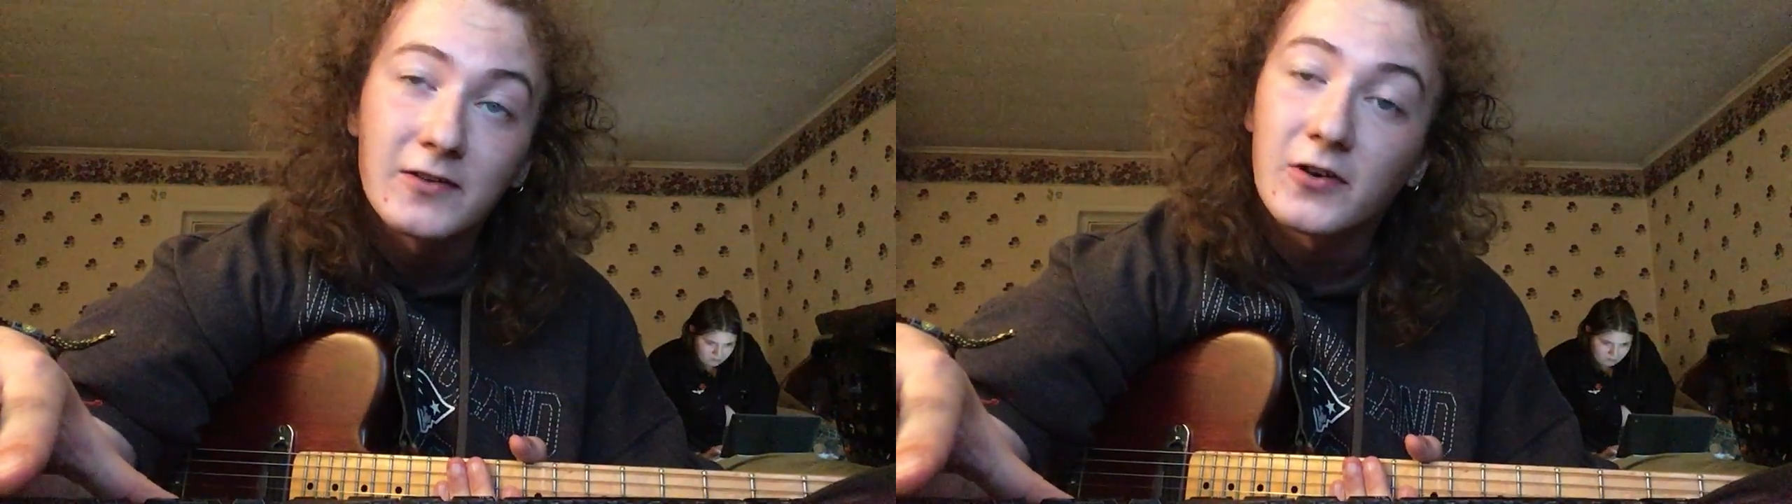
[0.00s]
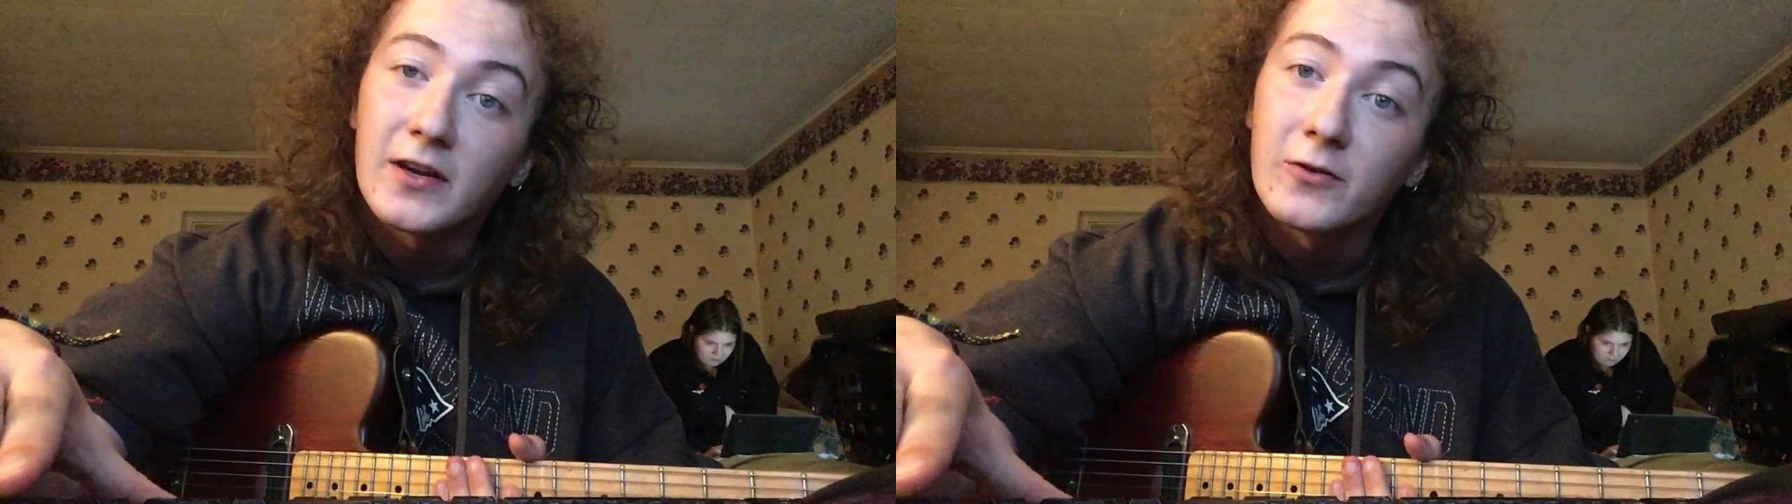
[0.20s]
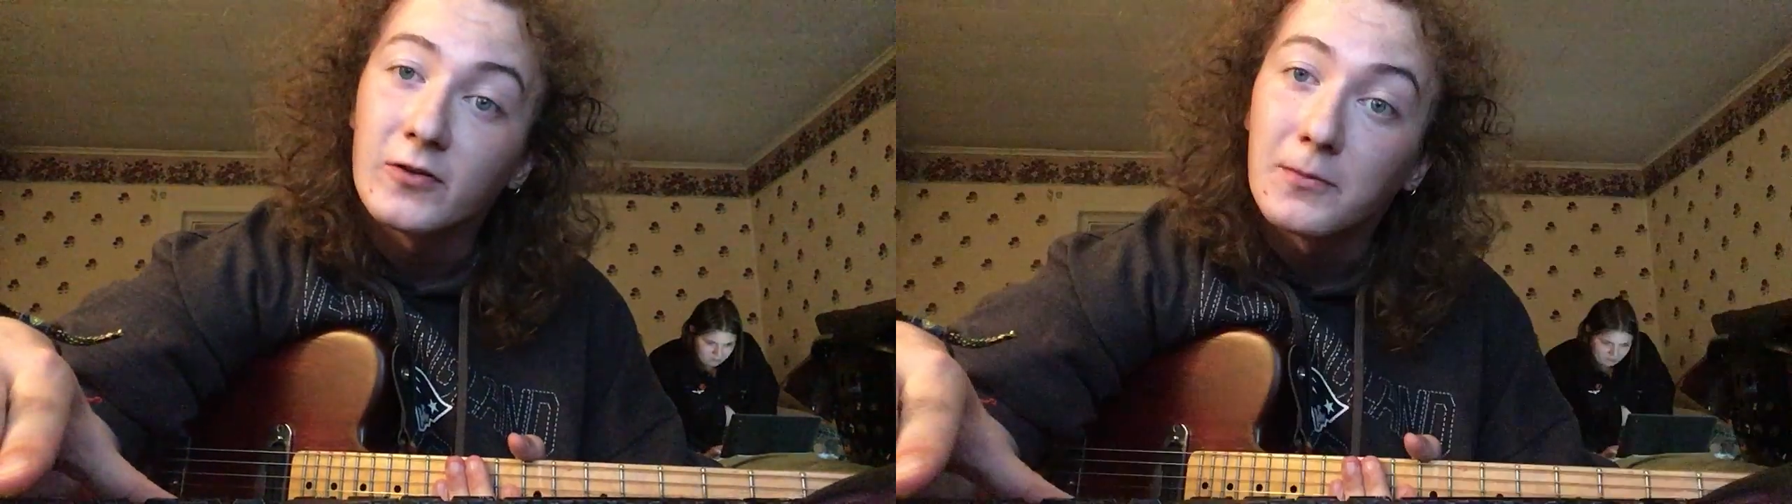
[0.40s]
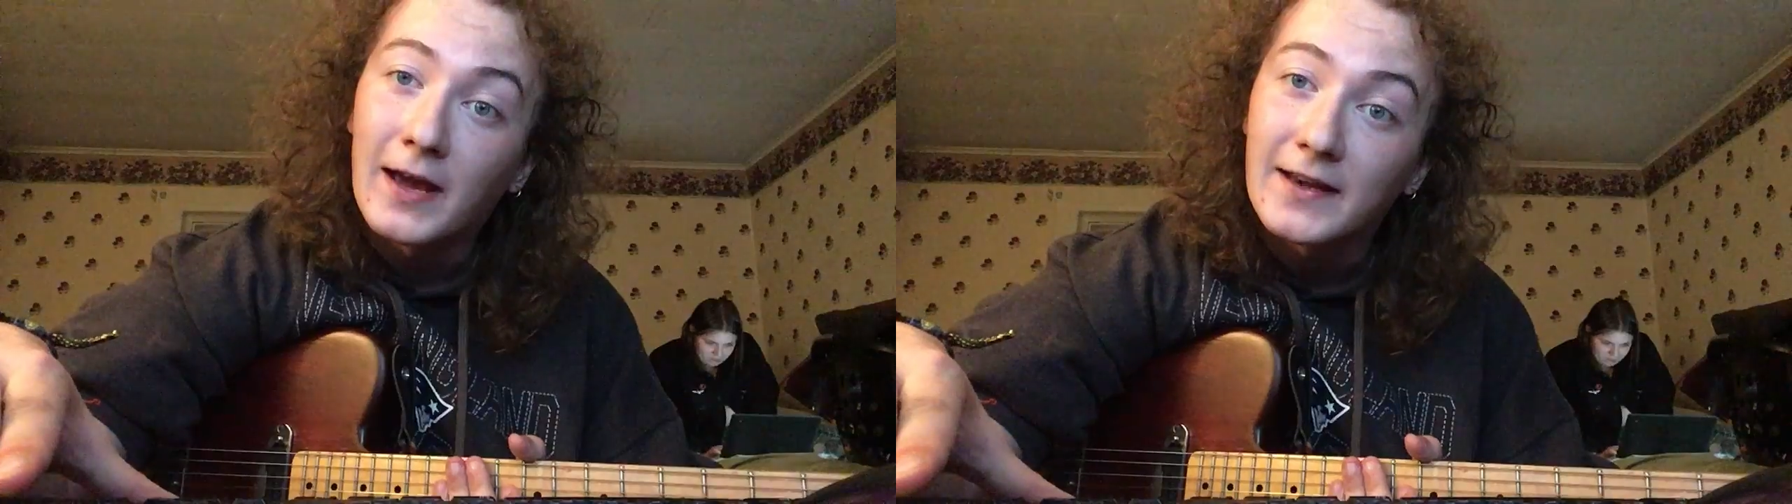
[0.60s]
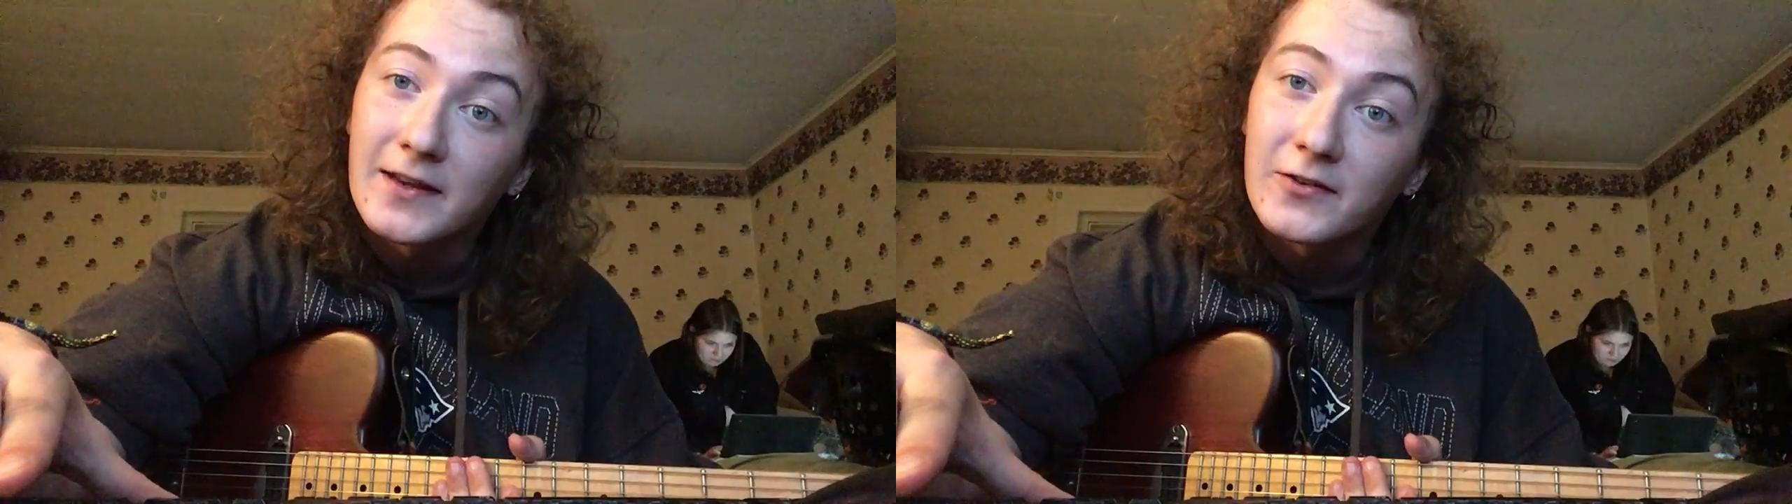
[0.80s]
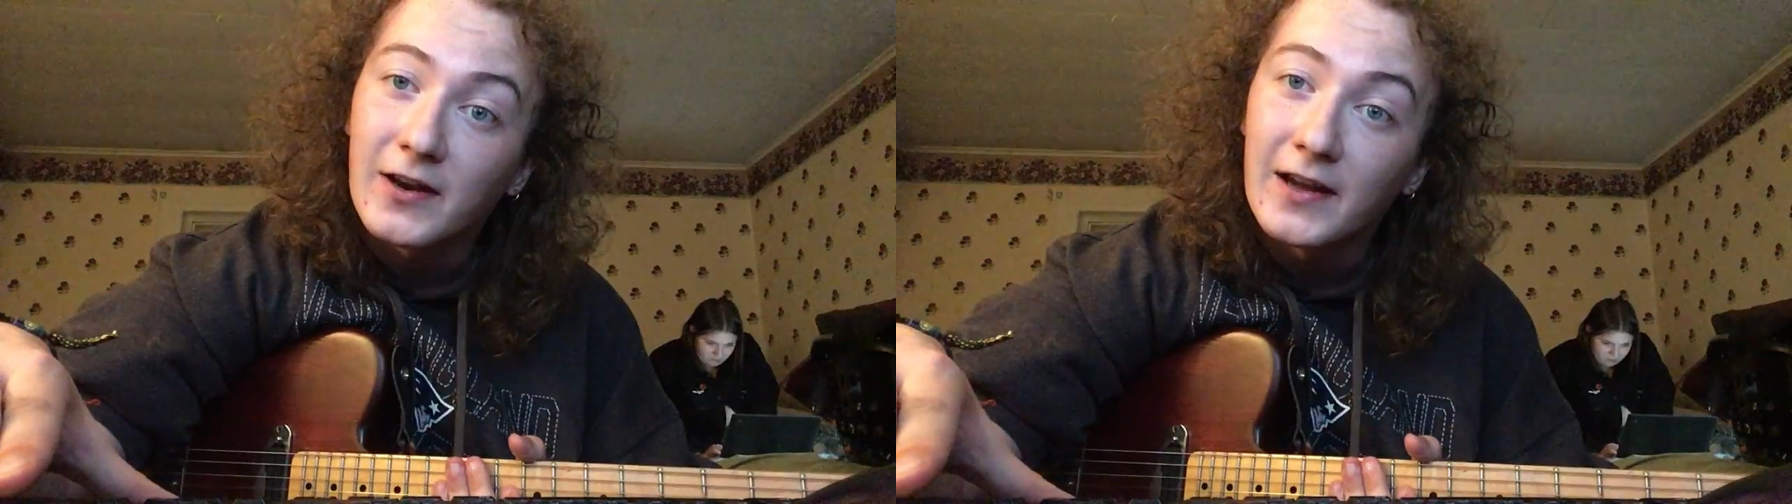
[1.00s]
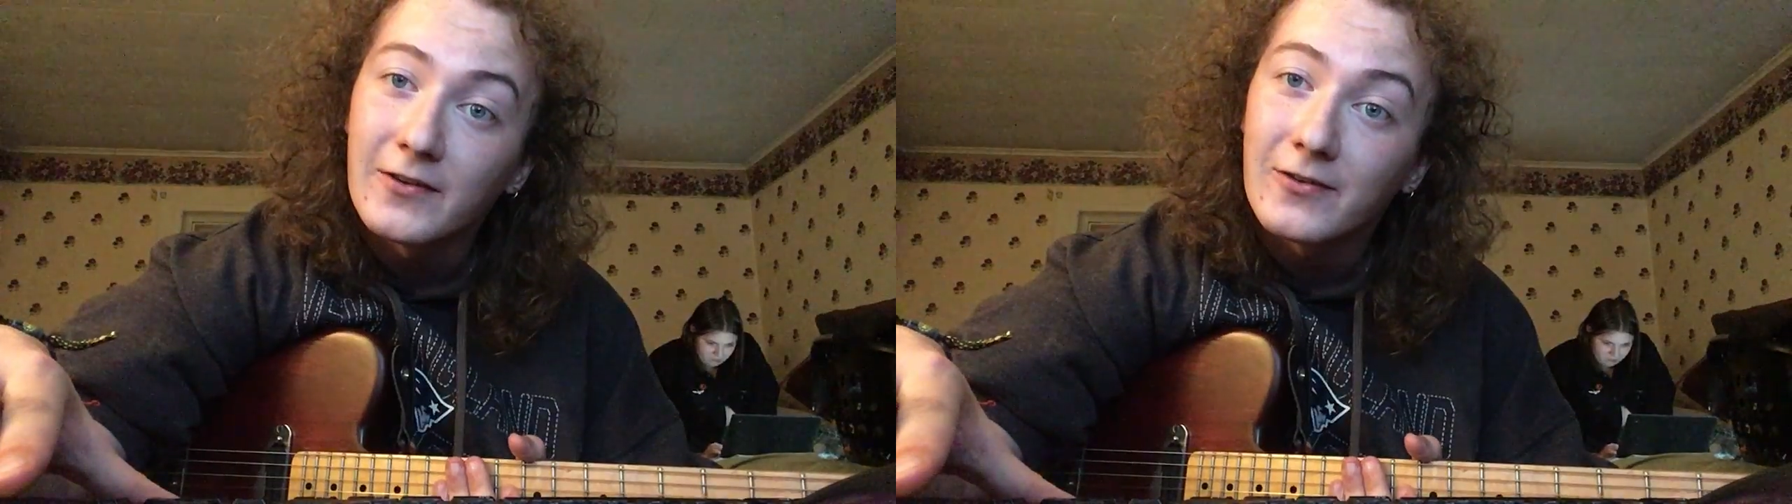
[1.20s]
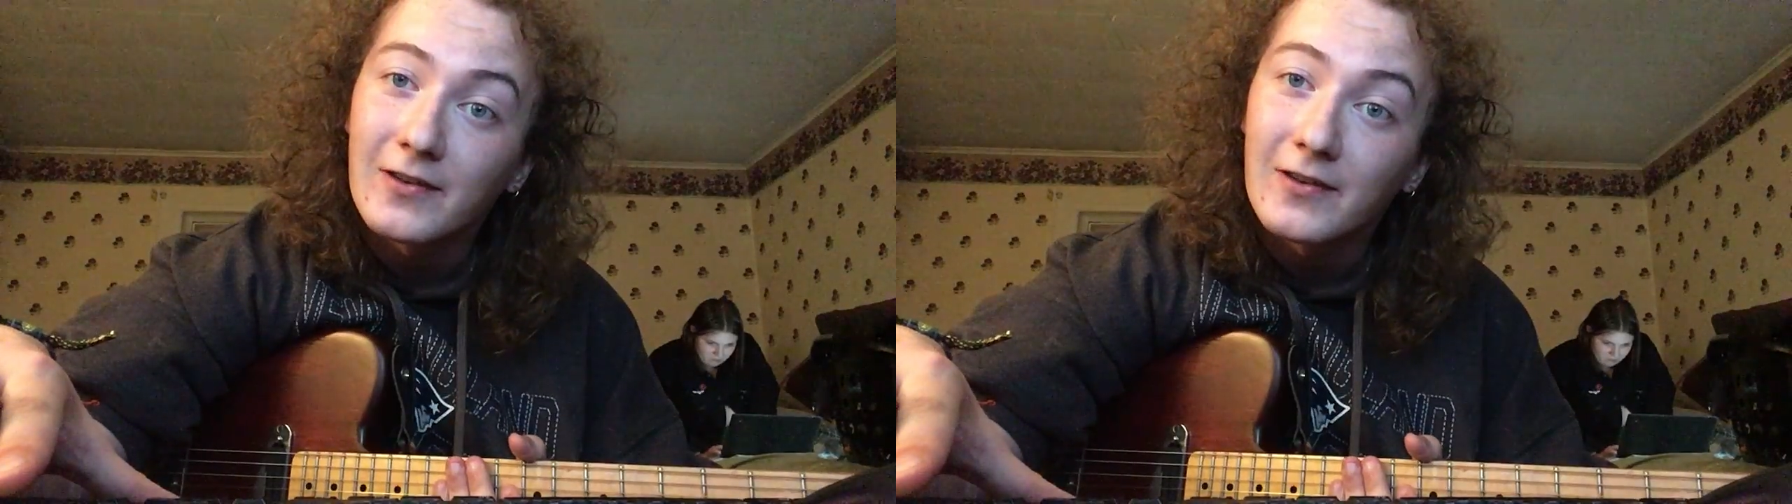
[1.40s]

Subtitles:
try using backing tracks,